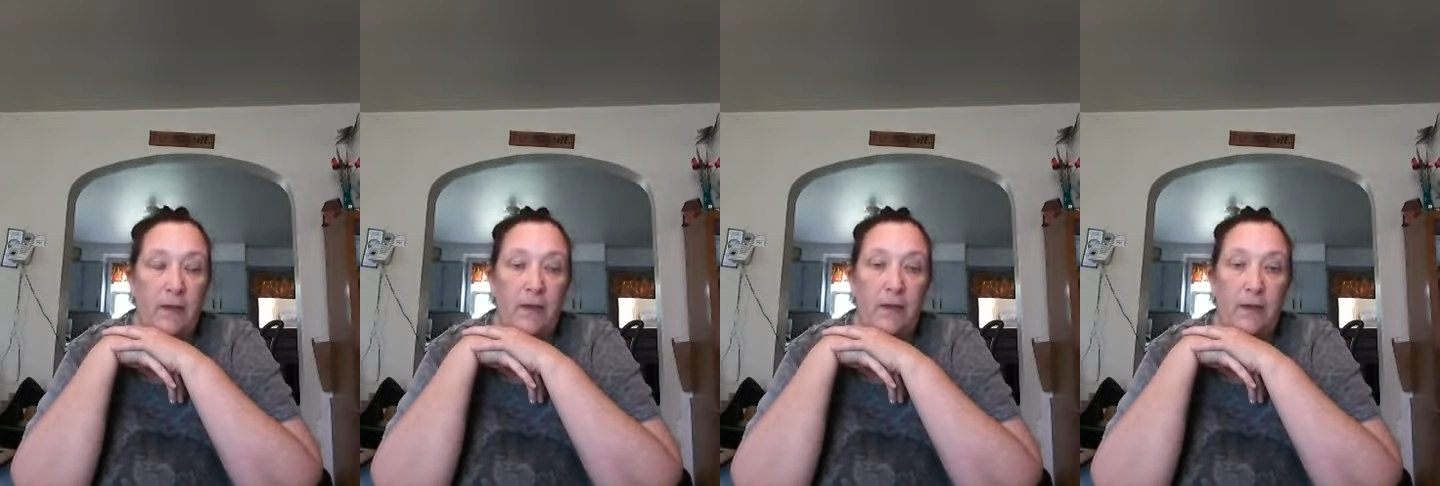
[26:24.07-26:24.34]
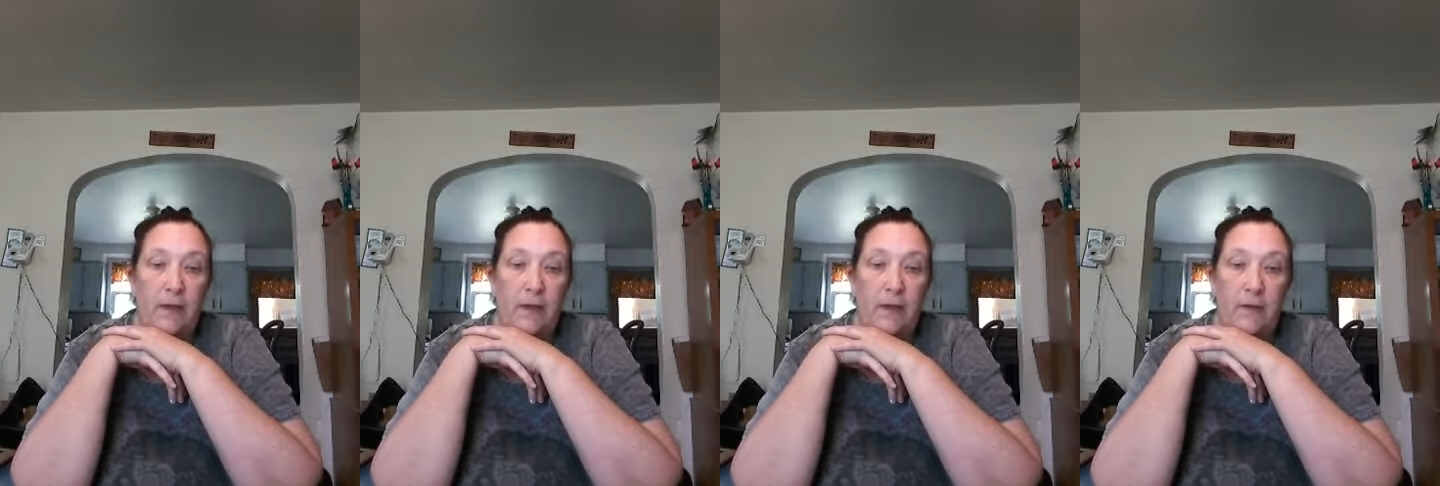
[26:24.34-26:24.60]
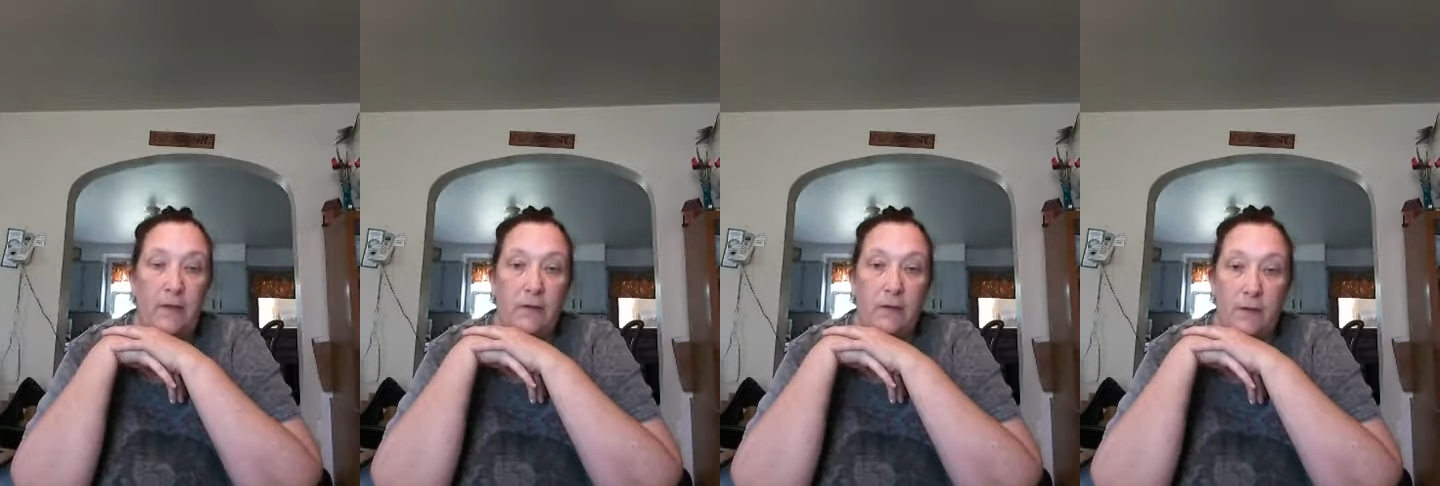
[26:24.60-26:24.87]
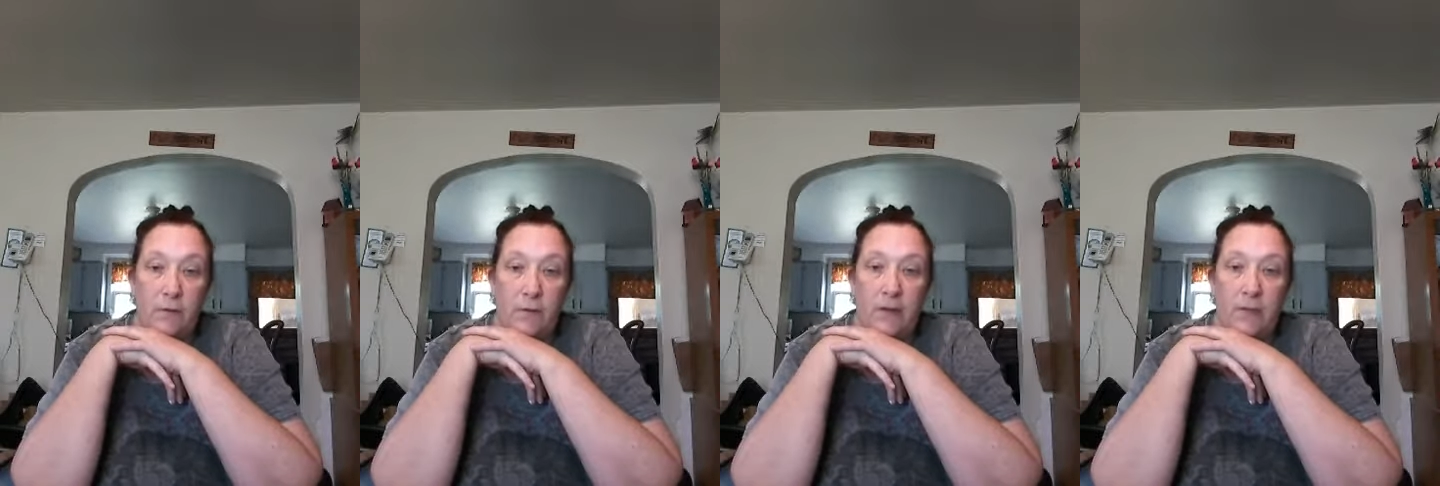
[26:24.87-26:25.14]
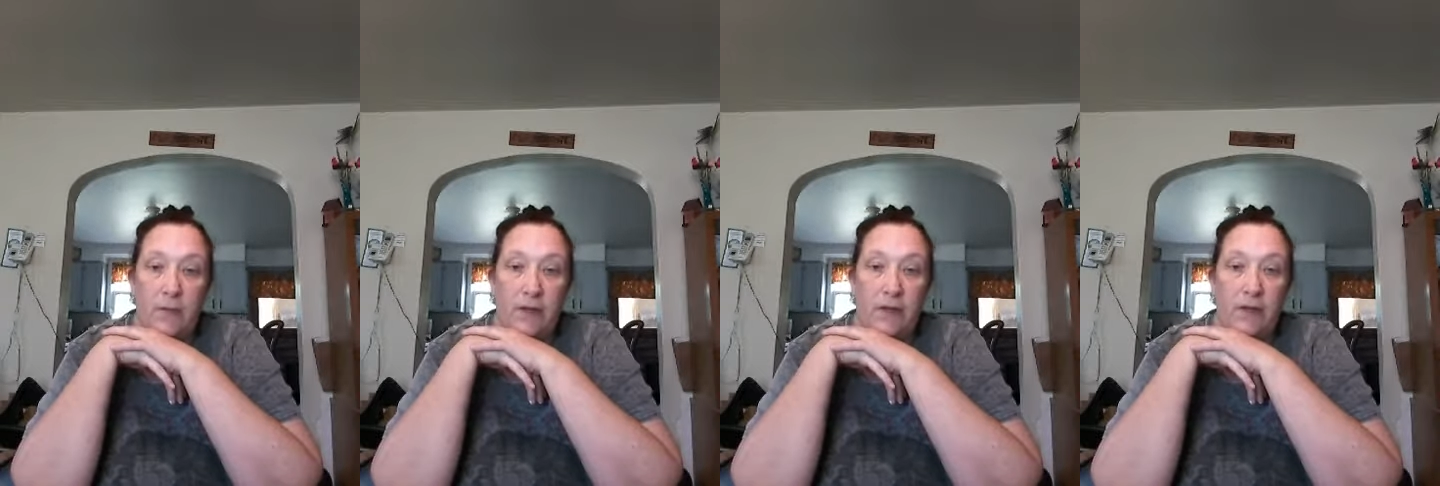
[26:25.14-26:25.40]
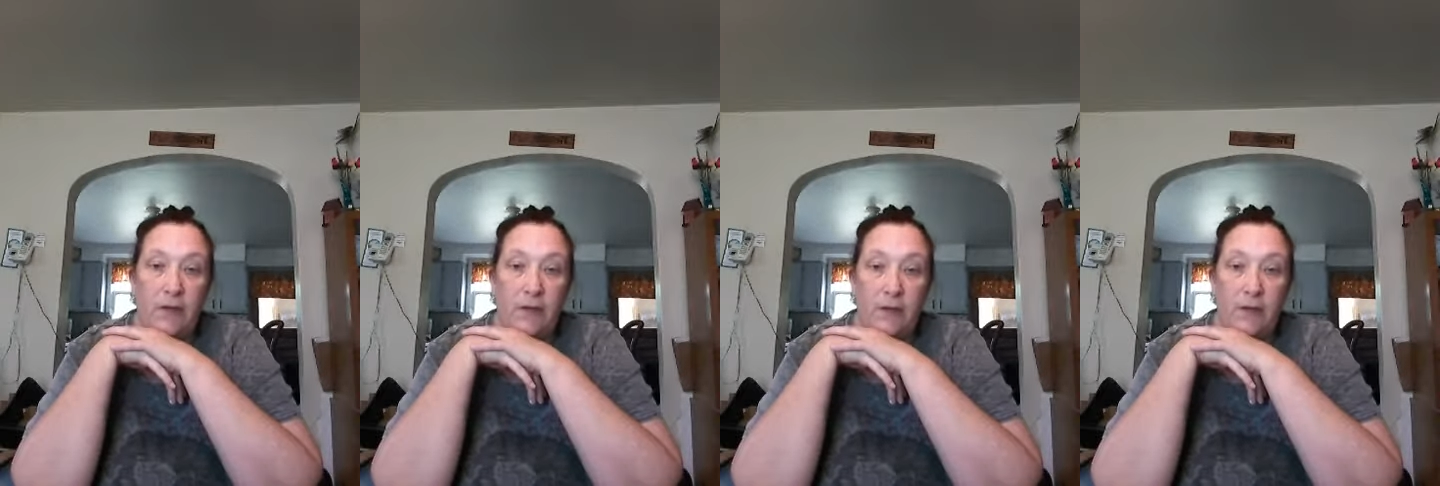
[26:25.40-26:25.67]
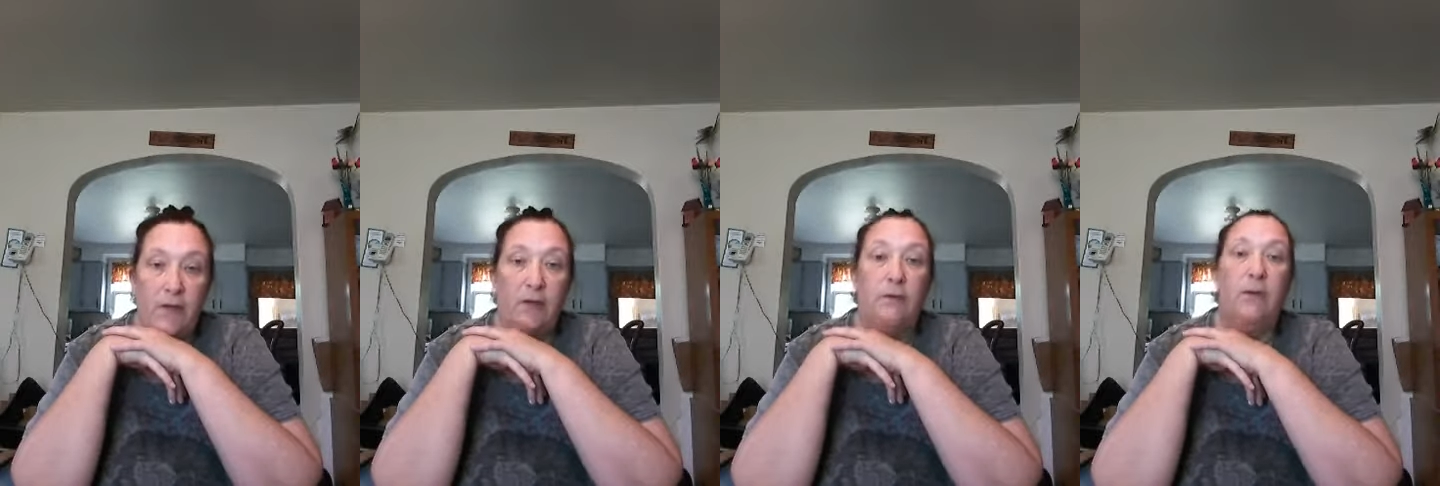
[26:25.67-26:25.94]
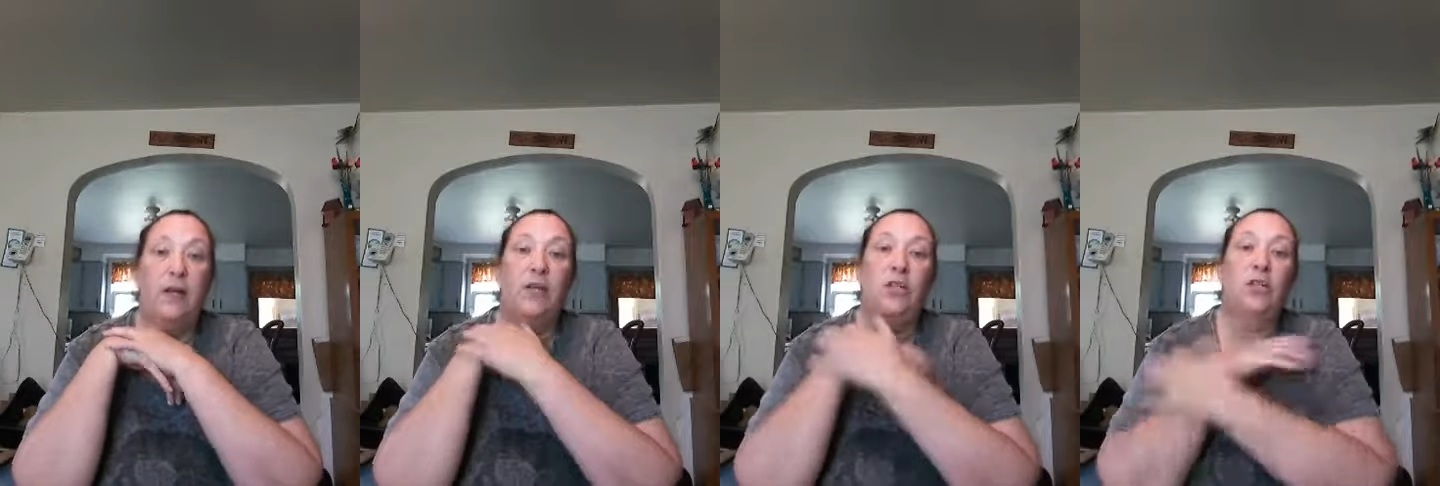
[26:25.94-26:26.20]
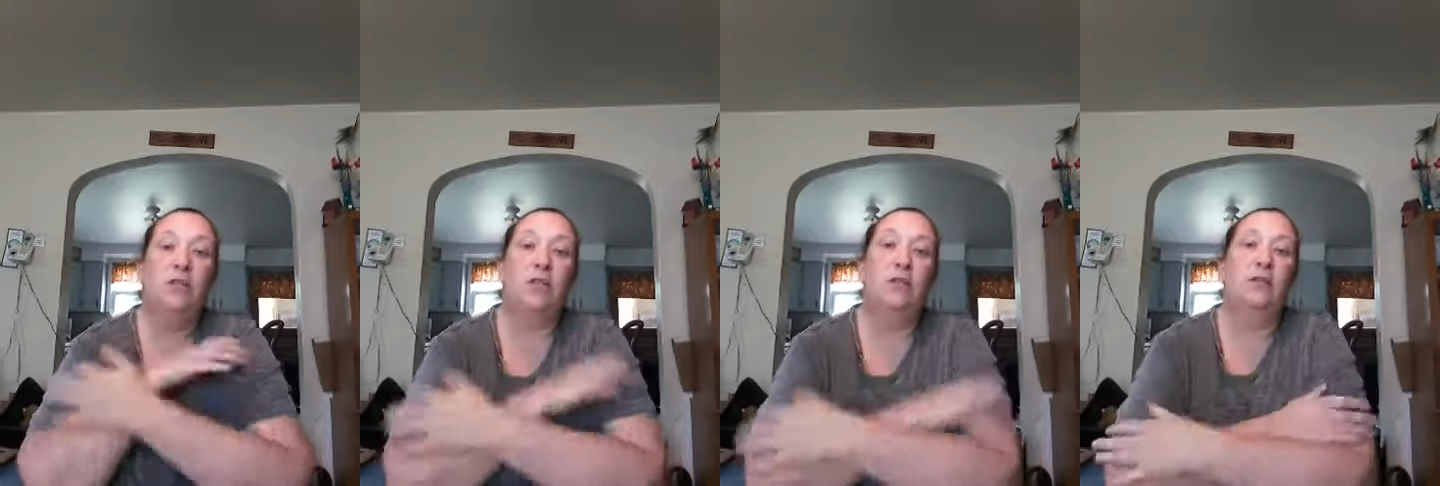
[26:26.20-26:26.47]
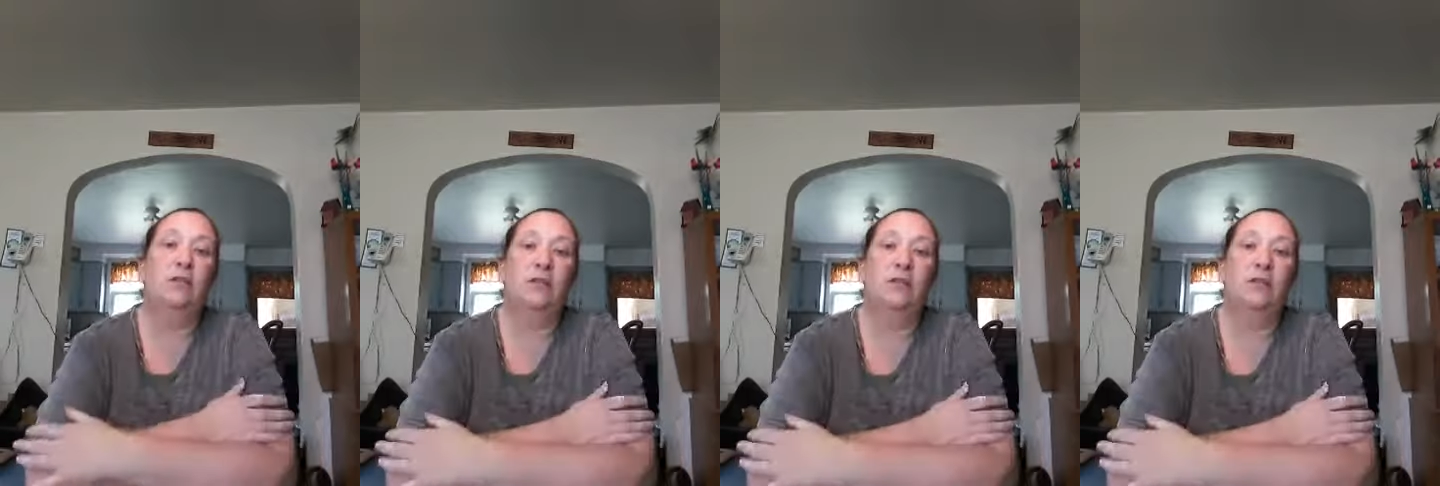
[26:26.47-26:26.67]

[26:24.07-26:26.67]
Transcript: and you want to make cute decorations,